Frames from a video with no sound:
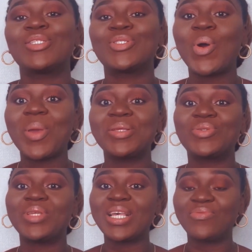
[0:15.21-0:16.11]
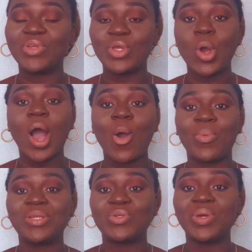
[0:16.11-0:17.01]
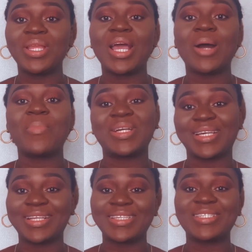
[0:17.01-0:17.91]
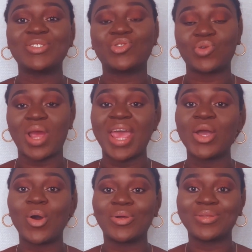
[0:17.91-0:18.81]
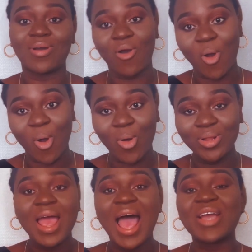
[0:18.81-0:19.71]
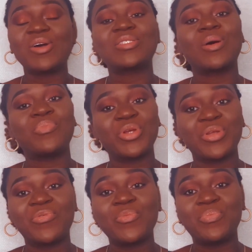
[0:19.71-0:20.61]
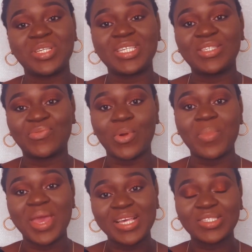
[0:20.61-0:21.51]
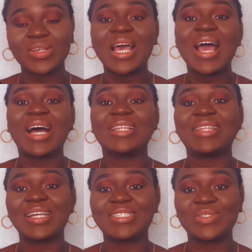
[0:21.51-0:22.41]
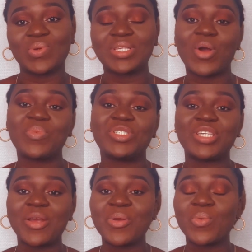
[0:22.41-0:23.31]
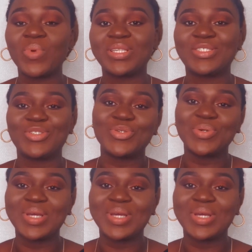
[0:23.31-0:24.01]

so in today's video i'll be doing a maternity try on haul i got some beautiful pieces from asos and that is what i'll be sharing with you